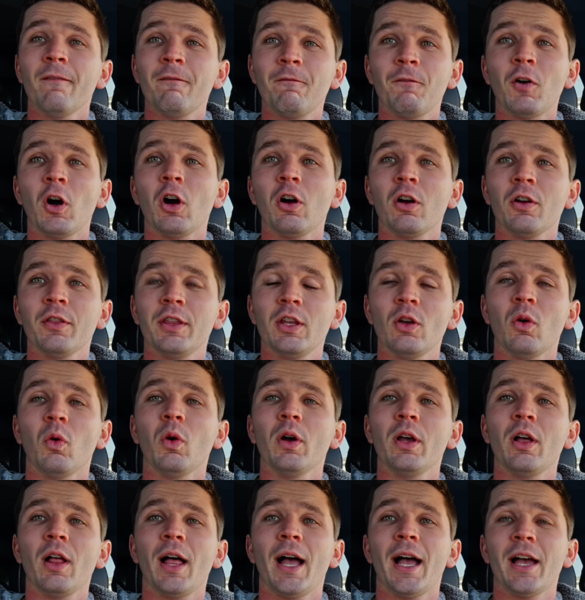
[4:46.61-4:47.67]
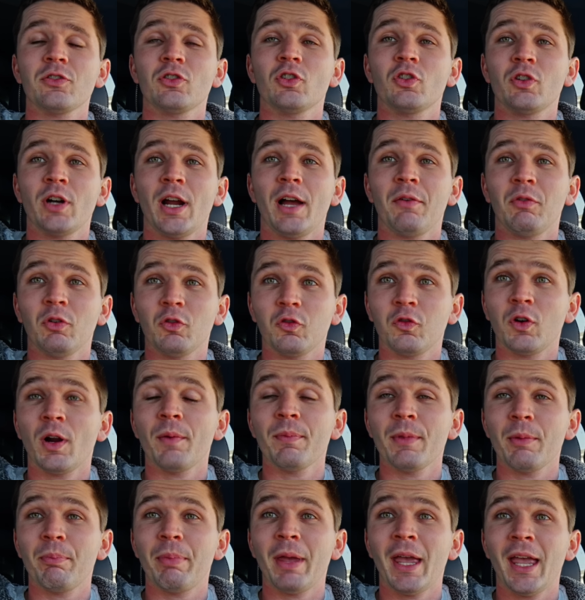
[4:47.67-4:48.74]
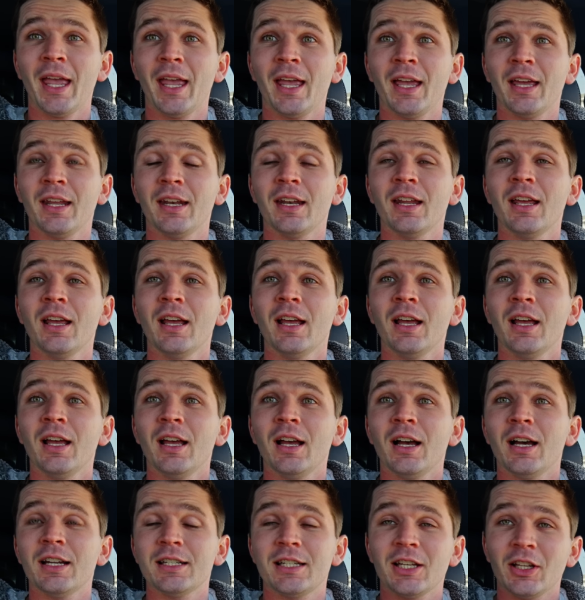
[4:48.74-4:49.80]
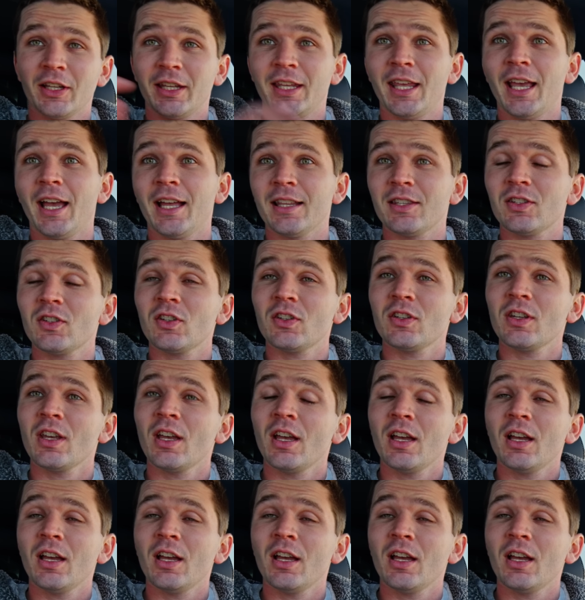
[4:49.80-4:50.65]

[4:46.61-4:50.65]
far the oil has to travel from the pan until it gets